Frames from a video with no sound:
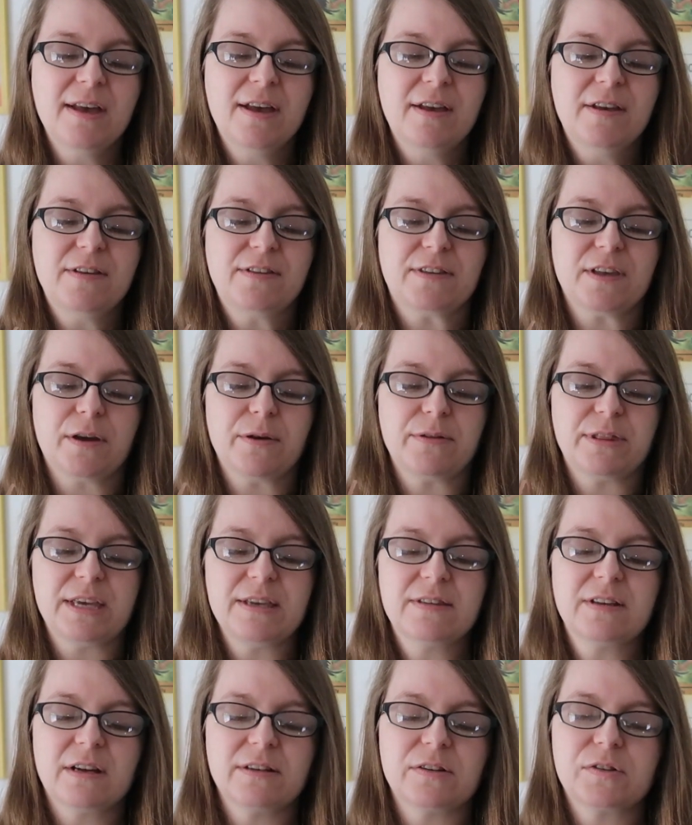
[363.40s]
So
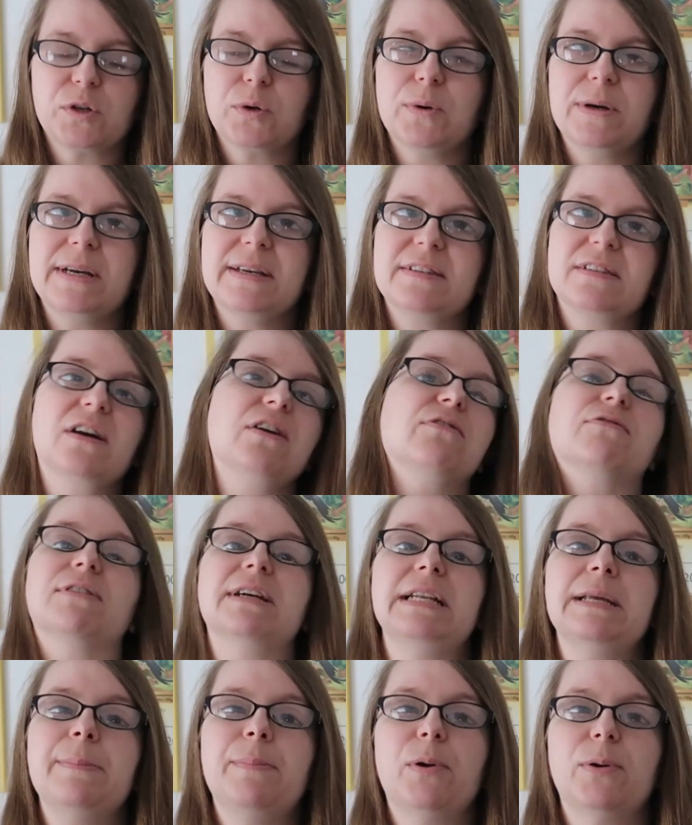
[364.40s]
these kind of toys are
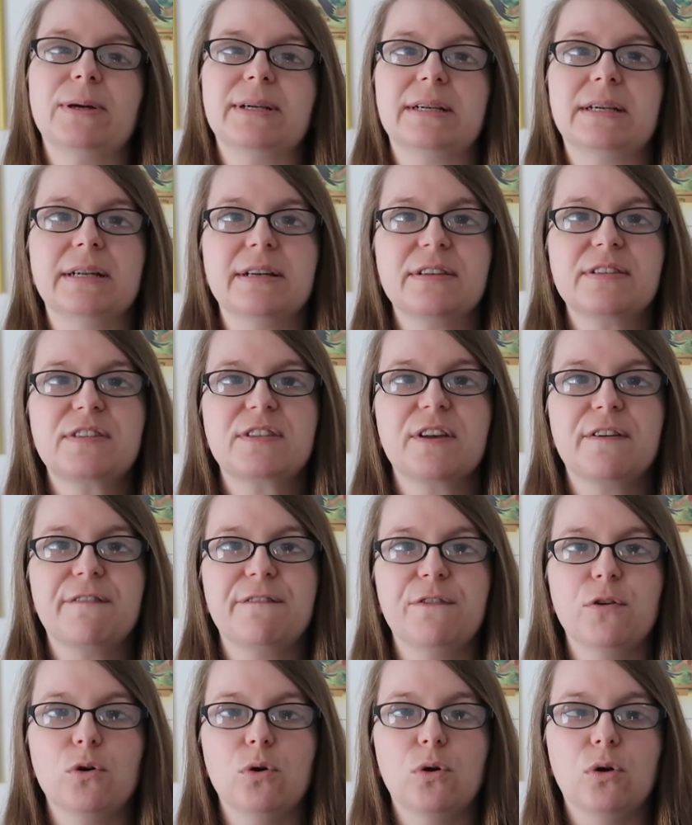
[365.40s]
really pointless
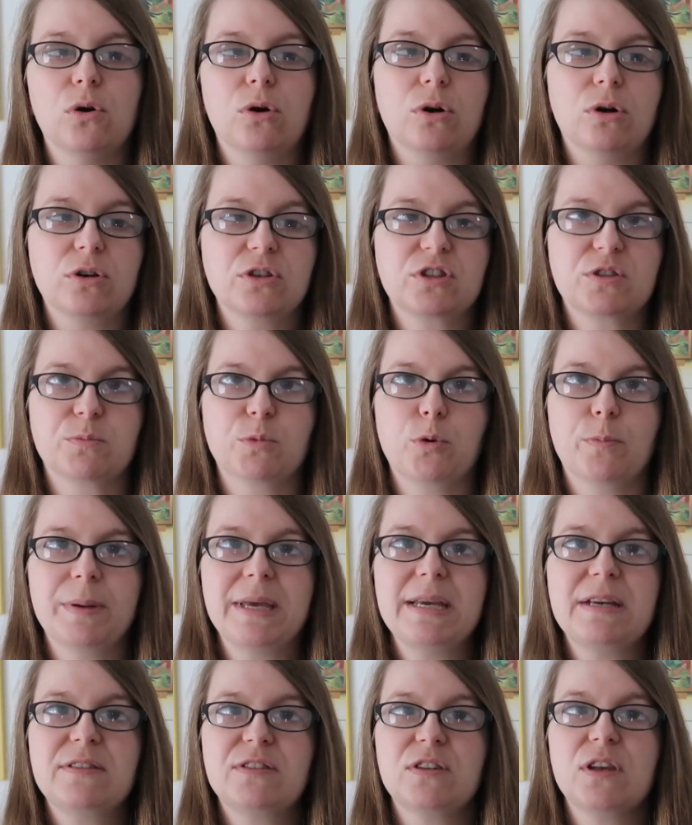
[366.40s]
for small
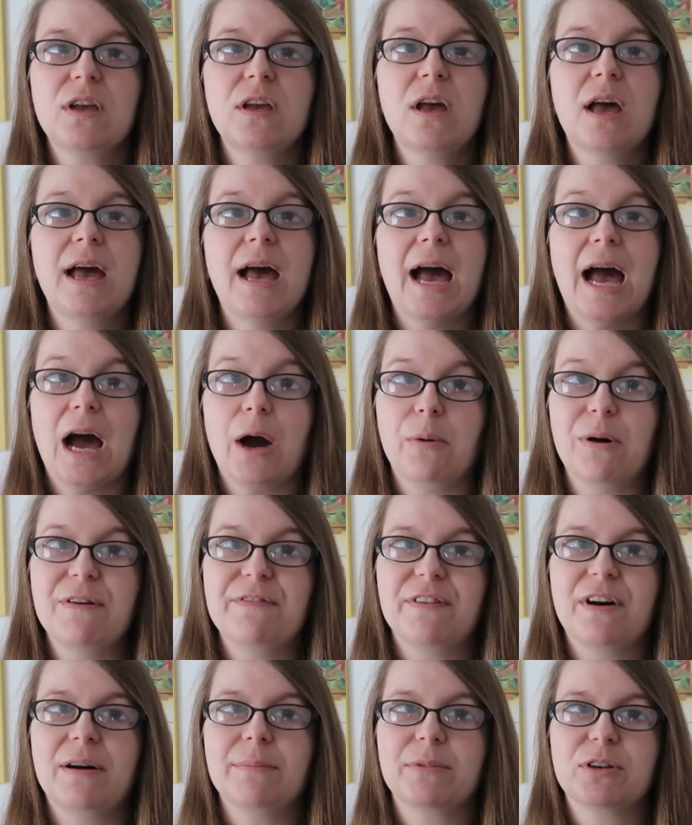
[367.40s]
beaks.
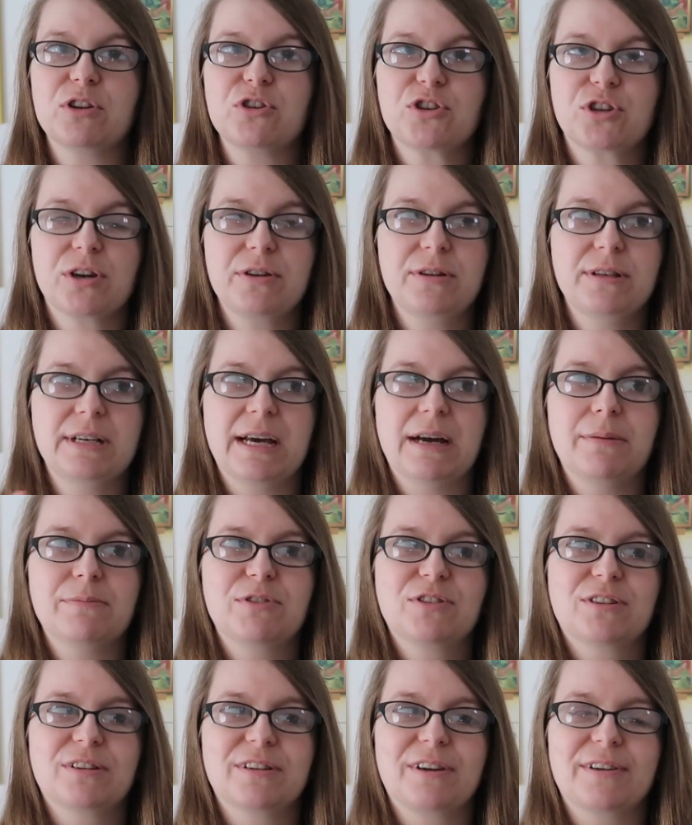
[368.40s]
However, I'm going to show you now, I'm
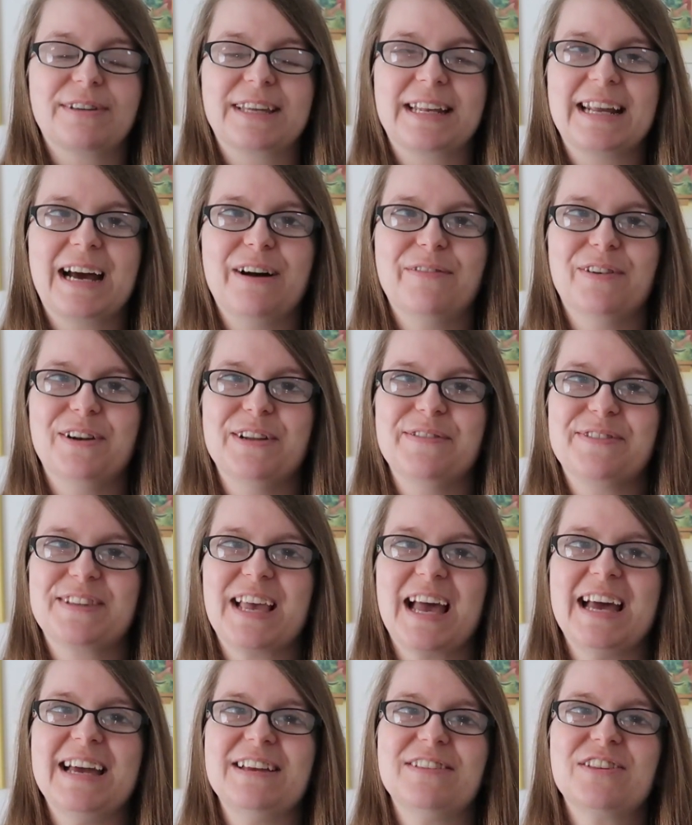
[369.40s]
just going to go and get out of Olive's
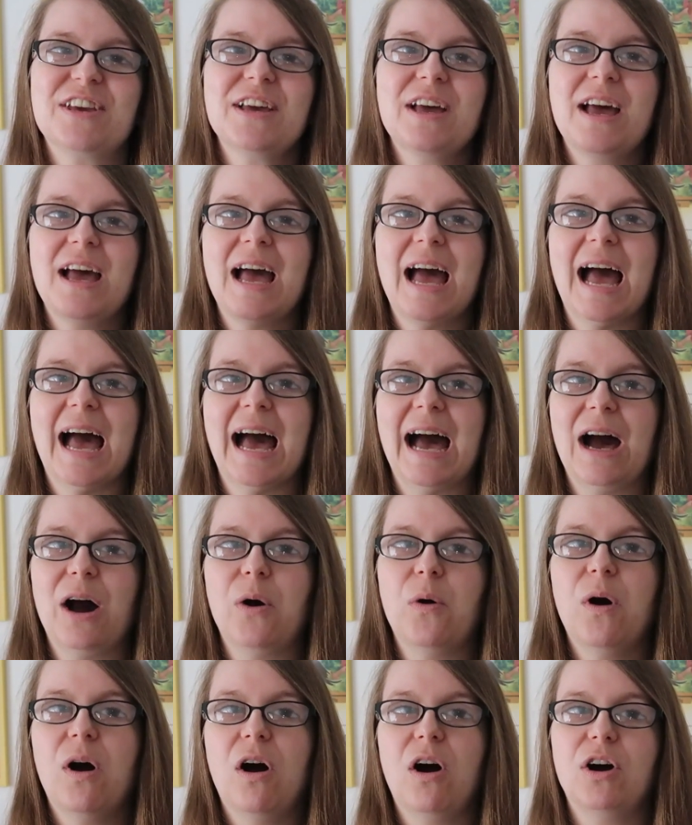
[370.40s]
cage,
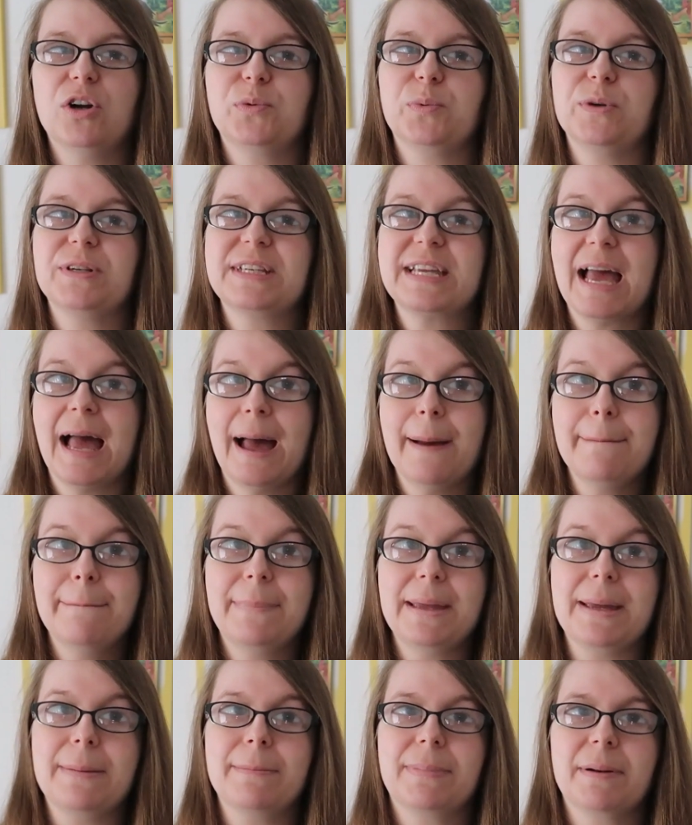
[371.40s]
how hardwood can
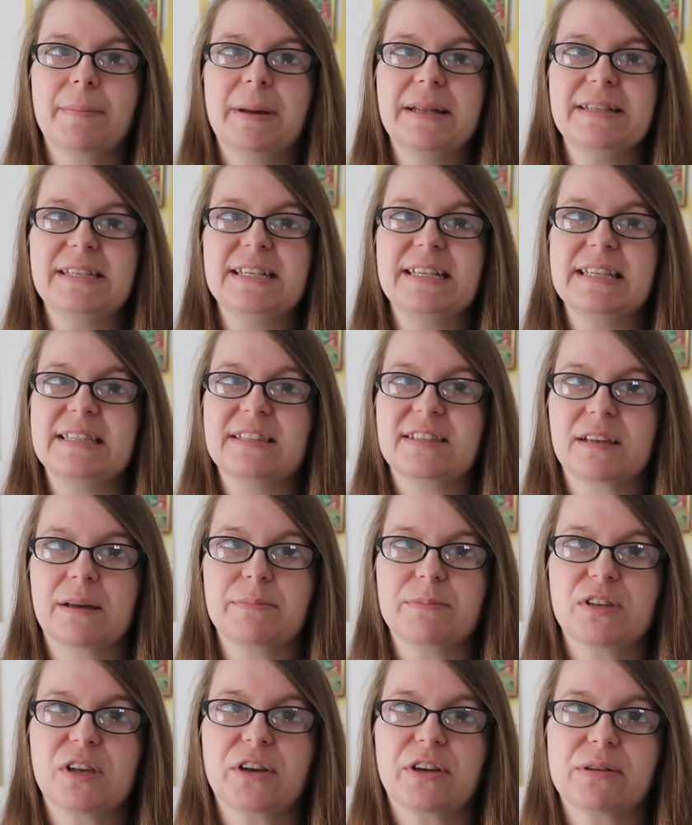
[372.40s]
be implemented in
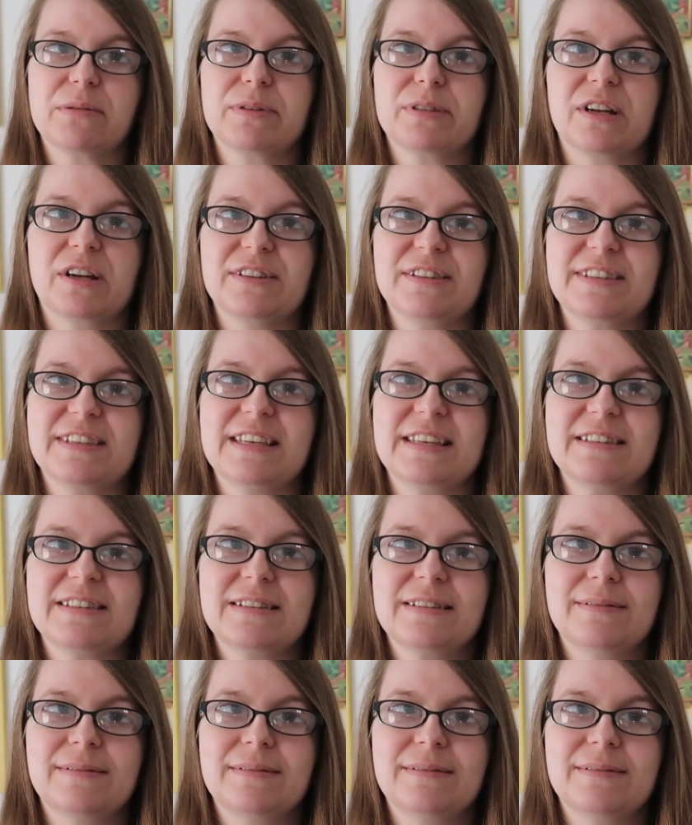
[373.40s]
some circumstances.